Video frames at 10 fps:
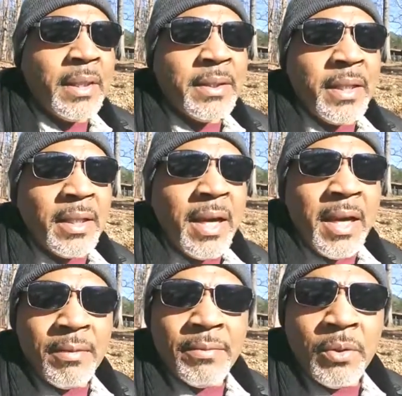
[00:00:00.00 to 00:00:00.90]
I thank
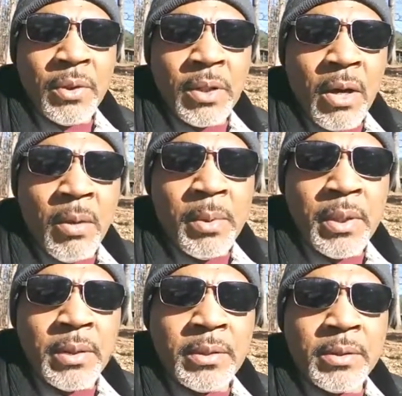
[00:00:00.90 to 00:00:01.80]
God for it all
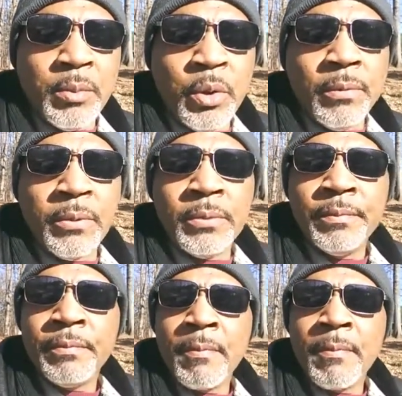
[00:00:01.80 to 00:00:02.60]
because it's beautiful.